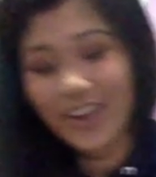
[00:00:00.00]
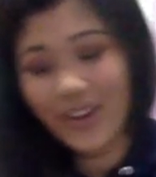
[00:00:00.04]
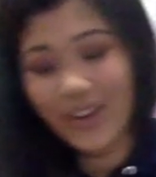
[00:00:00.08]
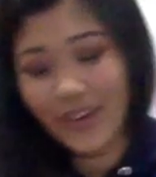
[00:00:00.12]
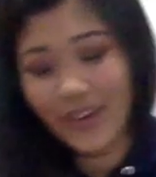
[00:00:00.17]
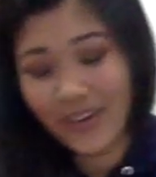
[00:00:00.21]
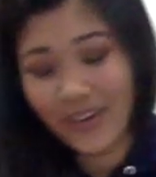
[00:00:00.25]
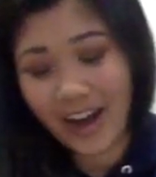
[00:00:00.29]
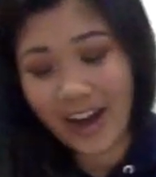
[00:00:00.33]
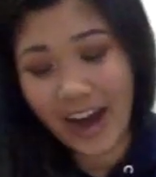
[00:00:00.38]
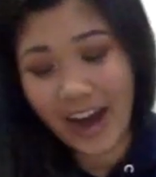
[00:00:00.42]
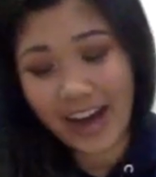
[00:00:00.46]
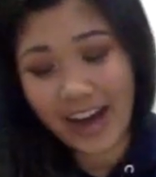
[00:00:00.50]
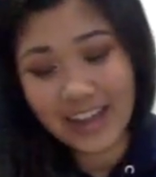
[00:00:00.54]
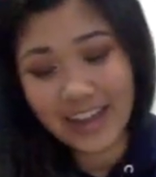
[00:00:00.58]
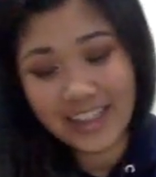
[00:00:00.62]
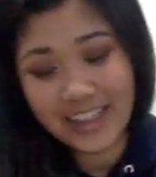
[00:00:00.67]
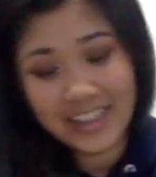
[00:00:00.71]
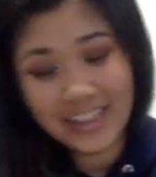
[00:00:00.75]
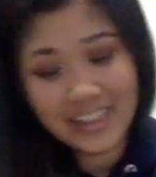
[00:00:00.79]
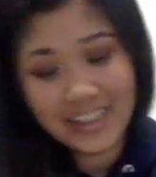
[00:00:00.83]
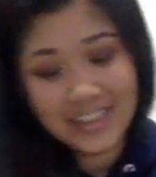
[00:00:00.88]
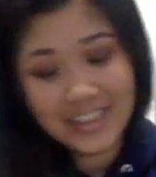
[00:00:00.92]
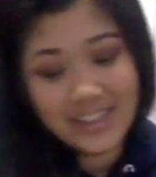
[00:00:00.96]
Okay,
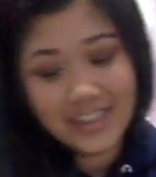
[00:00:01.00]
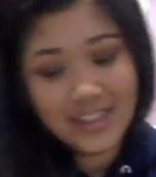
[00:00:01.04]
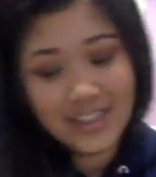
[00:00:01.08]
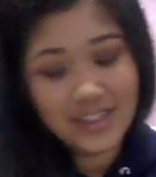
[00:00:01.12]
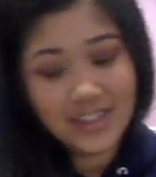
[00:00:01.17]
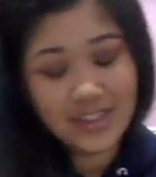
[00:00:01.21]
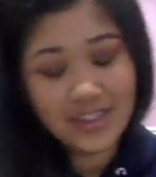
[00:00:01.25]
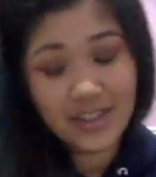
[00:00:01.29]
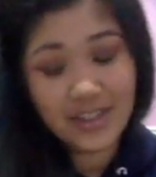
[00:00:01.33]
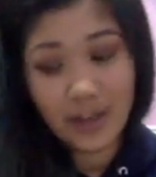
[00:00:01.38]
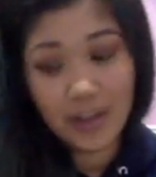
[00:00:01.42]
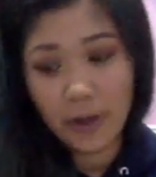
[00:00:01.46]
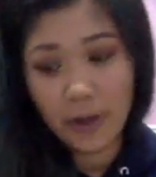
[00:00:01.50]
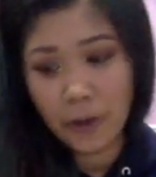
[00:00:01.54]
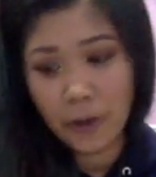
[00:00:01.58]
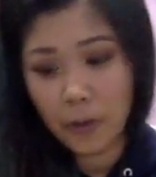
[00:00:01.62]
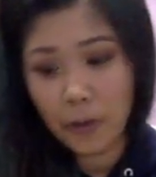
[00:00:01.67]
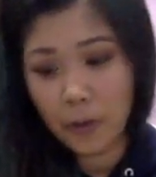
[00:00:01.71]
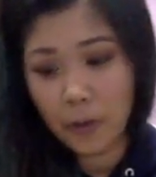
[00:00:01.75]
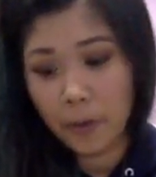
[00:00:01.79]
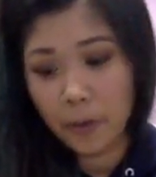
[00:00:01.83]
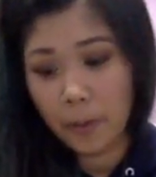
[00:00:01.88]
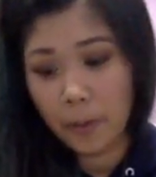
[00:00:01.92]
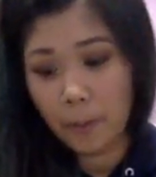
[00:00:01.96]

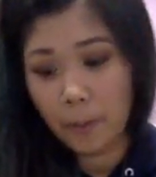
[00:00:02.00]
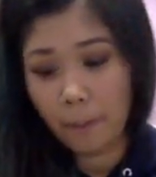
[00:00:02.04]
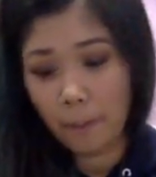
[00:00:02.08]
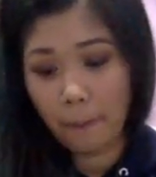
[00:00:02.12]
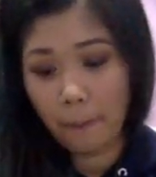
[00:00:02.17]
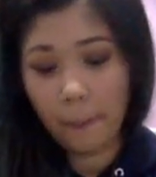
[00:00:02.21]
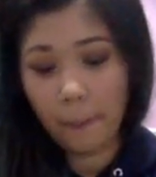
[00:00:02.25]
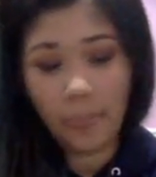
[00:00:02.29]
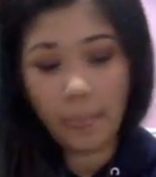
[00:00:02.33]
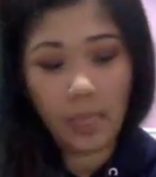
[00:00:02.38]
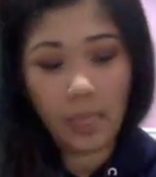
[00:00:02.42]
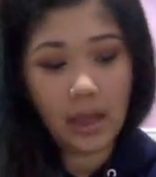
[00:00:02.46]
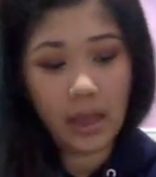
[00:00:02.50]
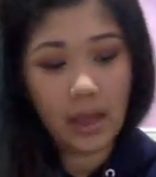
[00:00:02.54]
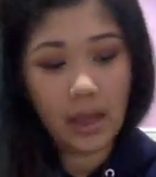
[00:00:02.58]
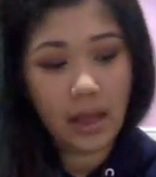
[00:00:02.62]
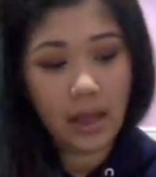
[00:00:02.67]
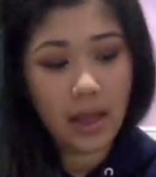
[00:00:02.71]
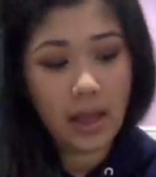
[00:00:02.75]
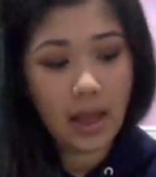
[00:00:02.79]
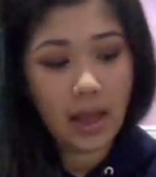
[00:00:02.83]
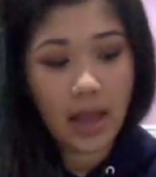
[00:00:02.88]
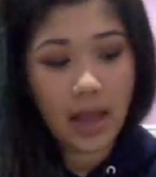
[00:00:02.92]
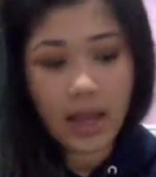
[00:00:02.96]
so
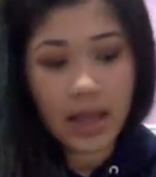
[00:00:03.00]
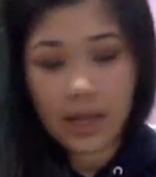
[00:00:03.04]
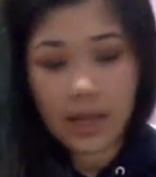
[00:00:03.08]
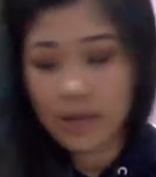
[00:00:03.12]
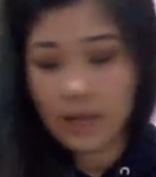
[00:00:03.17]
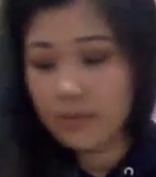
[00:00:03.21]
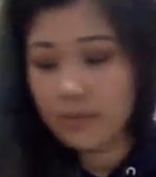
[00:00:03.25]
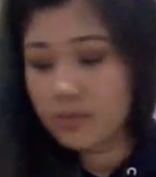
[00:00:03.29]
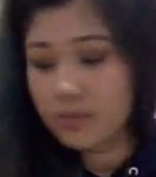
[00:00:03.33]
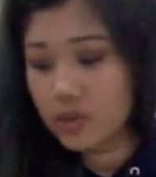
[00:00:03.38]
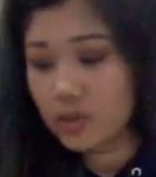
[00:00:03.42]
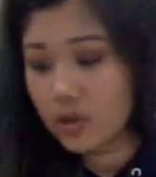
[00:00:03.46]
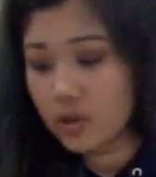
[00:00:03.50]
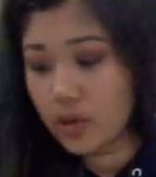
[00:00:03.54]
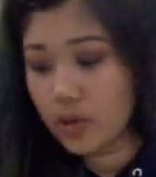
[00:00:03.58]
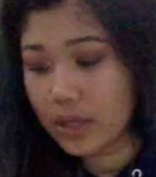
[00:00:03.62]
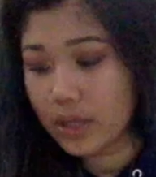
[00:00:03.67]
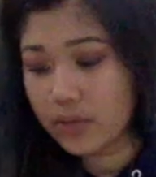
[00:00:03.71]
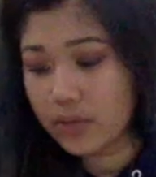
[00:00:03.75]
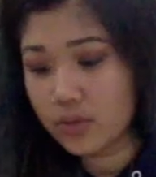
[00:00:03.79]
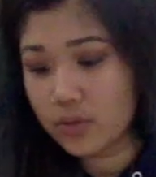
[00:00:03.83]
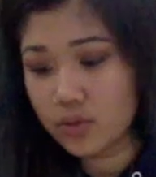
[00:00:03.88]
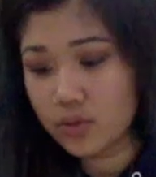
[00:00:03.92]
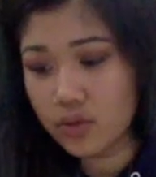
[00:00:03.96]
I'm going
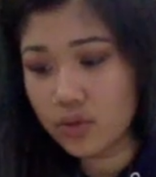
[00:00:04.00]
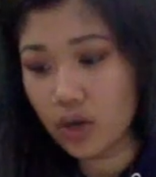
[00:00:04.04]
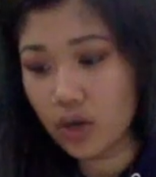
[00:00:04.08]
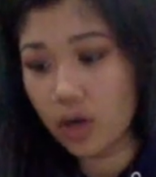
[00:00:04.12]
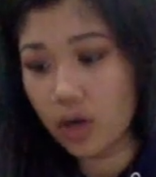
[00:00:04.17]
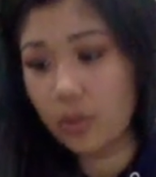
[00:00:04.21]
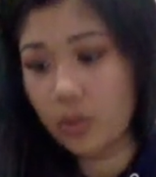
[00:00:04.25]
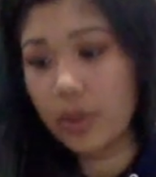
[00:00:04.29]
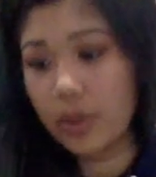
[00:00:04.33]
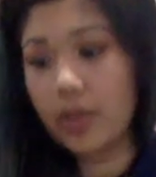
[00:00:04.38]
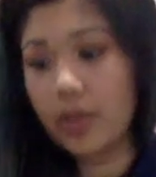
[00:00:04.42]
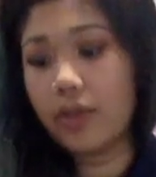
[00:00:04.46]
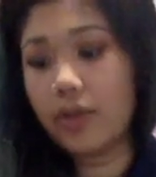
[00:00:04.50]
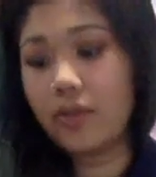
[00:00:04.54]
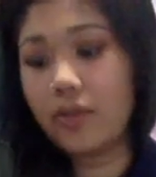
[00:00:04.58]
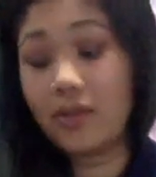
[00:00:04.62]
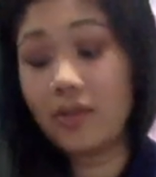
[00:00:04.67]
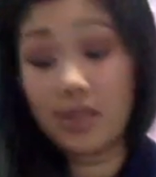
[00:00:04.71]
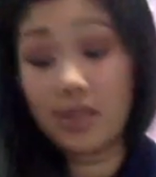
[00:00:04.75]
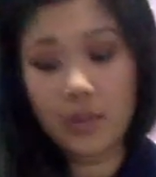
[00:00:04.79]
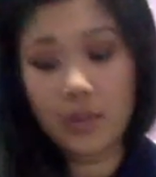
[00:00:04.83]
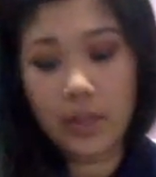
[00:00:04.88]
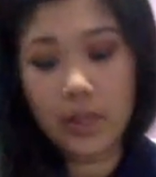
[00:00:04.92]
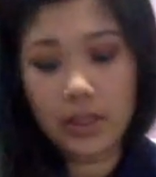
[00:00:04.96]
to start with
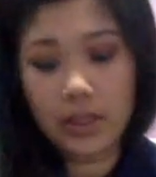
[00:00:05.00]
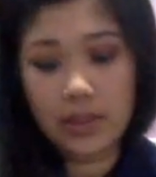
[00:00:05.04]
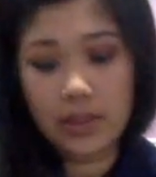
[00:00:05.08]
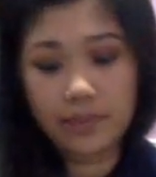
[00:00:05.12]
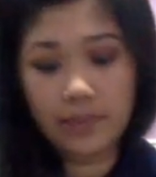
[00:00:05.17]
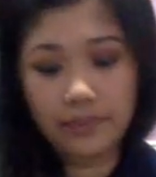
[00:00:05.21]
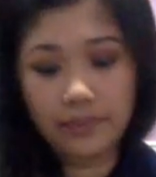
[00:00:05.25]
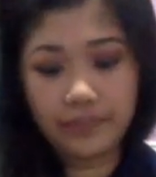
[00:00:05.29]
these ones.